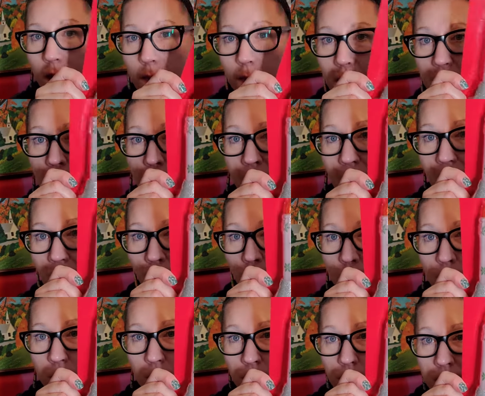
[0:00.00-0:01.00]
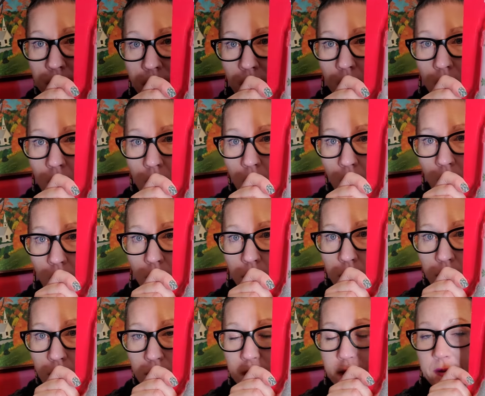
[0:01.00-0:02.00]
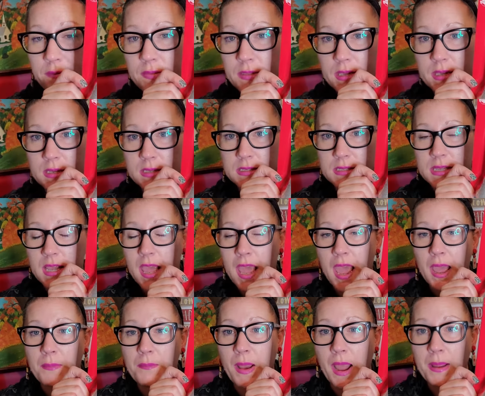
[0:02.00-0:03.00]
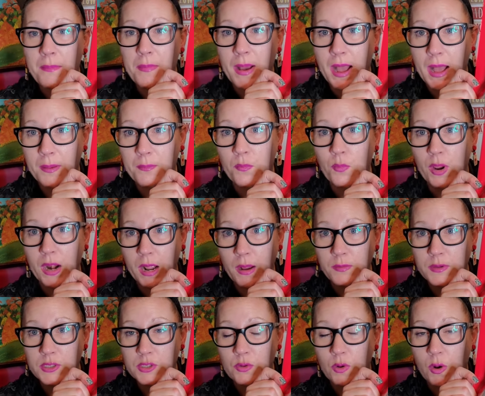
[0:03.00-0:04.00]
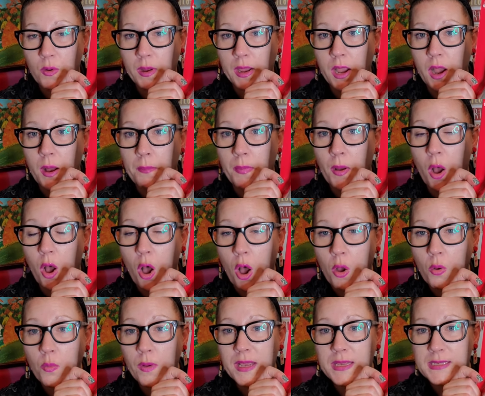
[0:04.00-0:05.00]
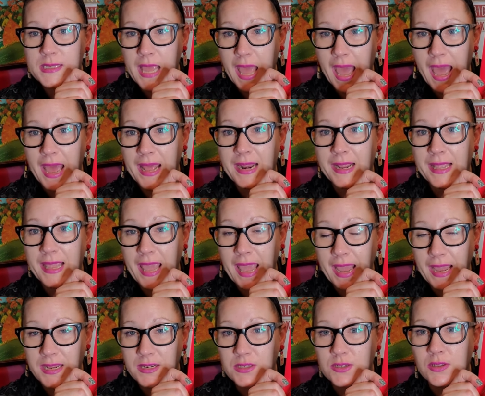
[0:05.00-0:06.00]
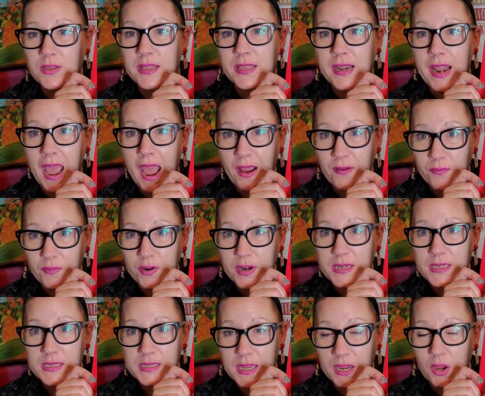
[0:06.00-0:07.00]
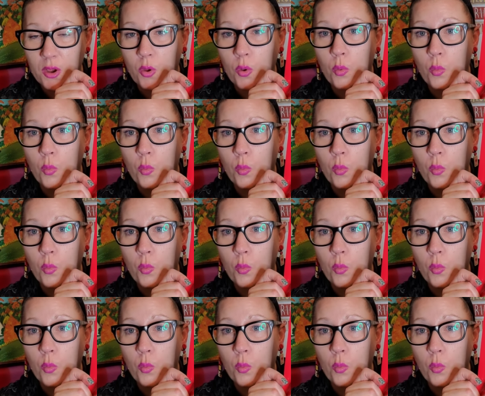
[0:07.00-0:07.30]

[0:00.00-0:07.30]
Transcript: But how pretty are all three of these? And my mom, when I was growing up, always had a candle in every single